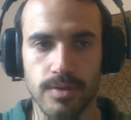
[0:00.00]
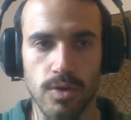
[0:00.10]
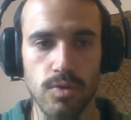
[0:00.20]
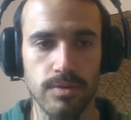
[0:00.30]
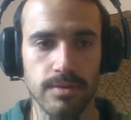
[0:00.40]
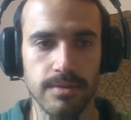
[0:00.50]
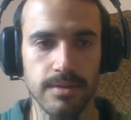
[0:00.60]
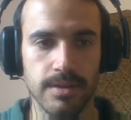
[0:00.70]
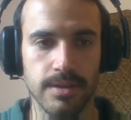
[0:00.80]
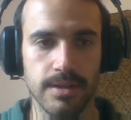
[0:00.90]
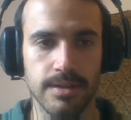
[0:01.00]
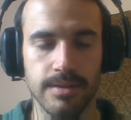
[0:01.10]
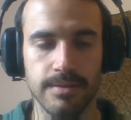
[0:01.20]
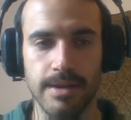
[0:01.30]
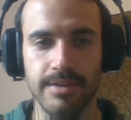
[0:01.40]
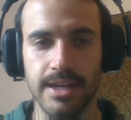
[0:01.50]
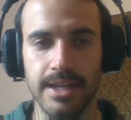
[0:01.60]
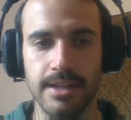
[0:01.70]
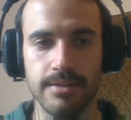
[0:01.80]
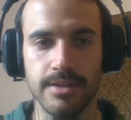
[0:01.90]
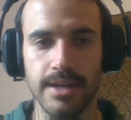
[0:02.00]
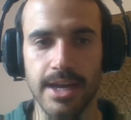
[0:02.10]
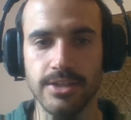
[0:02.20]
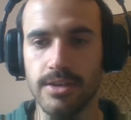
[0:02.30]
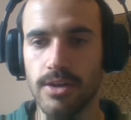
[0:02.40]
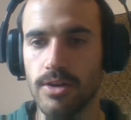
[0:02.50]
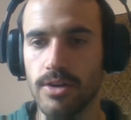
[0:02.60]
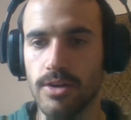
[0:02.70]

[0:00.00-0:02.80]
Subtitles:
Oh, I'm having a little connection loss.